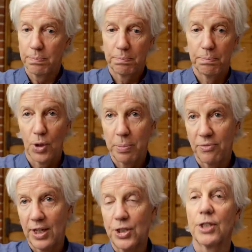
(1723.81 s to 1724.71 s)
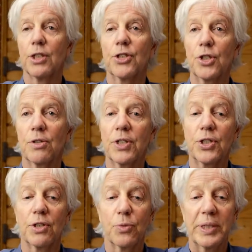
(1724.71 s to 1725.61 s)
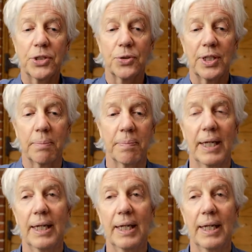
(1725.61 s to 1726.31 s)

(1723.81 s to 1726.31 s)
more professional service of Restream,